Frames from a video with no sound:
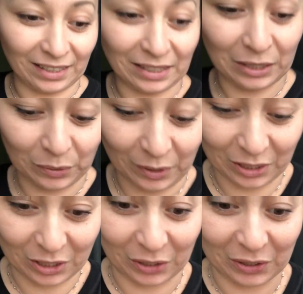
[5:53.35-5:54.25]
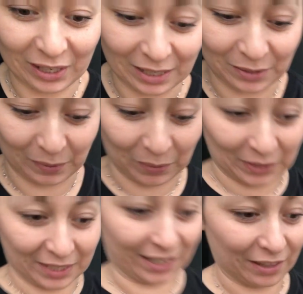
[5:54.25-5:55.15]
do want to show you guys what we
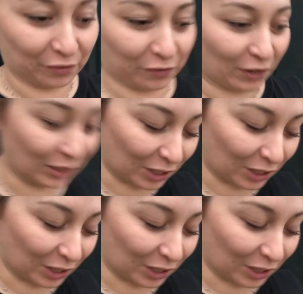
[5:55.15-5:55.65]
did in the front